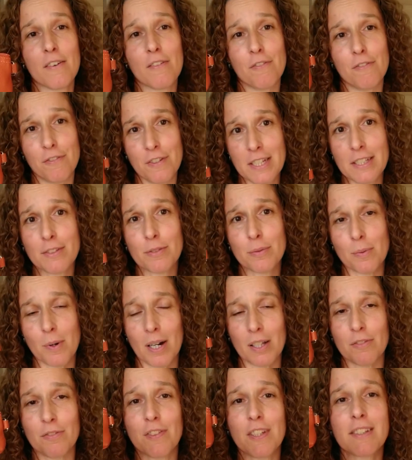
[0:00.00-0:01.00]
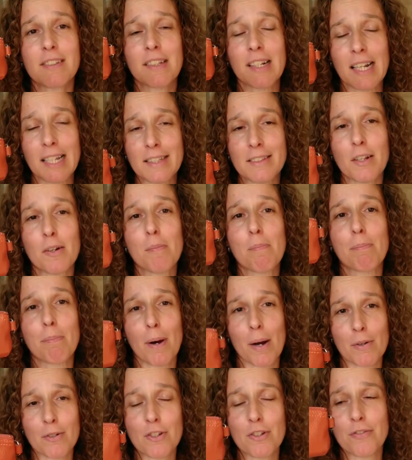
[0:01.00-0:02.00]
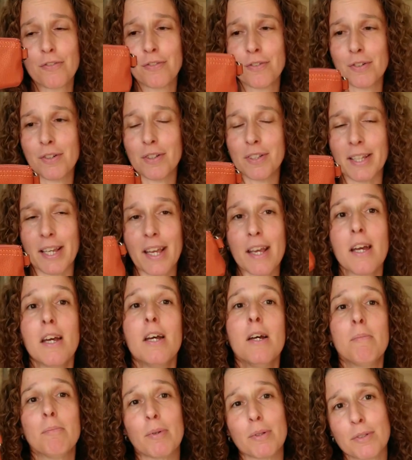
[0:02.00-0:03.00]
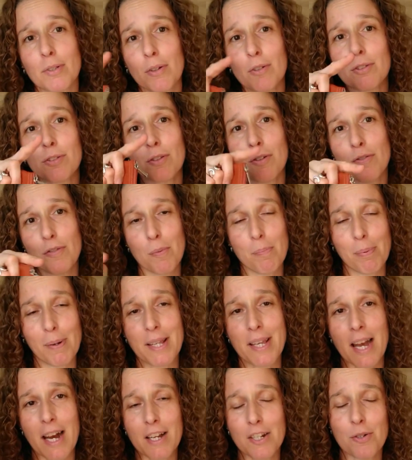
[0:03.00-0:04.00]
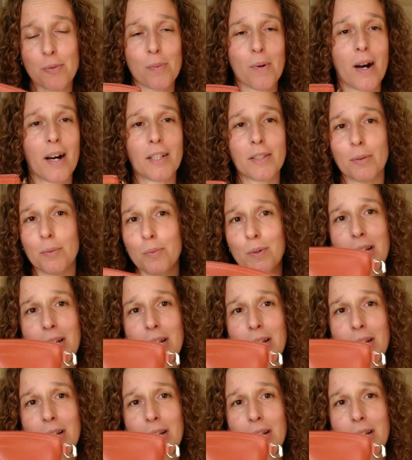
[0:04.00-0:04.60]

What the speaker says: this one, this little pouch foulonné, but also the pliage one.